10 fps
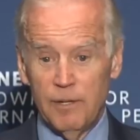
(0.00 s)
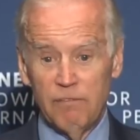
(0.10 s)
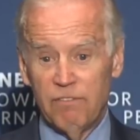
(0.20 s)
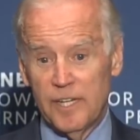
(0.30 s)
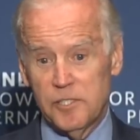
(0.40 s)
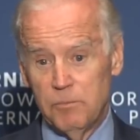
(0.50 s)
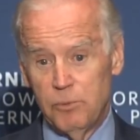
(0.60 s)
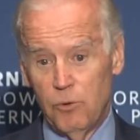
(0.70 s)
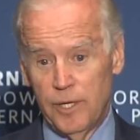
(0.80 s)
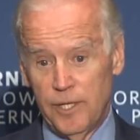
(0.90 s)
at an inflection
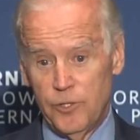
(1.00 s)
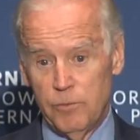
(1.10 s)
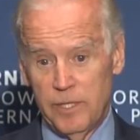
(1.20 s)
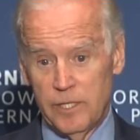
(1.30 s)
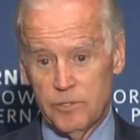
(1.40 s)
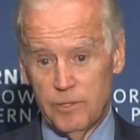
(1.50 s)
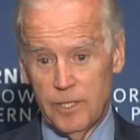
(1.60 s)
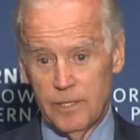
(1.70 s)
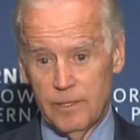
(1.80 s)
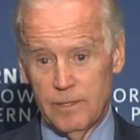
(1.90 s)
point in human history.